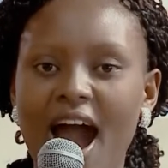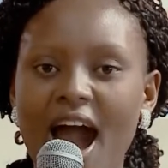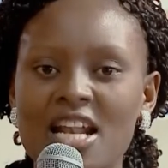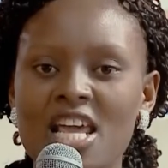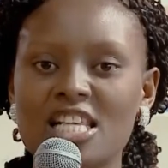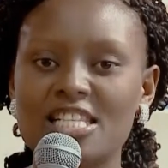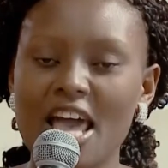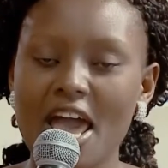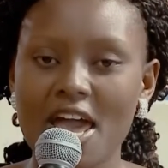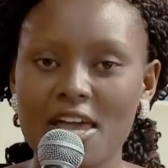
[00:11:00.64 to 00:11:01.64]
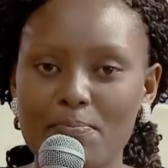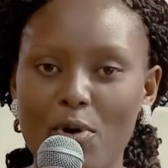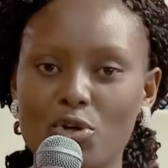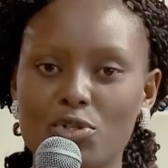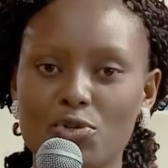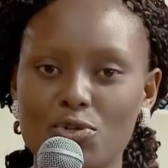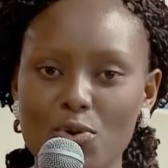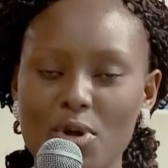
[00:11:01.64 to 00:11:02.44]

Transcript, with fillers: and he's able to do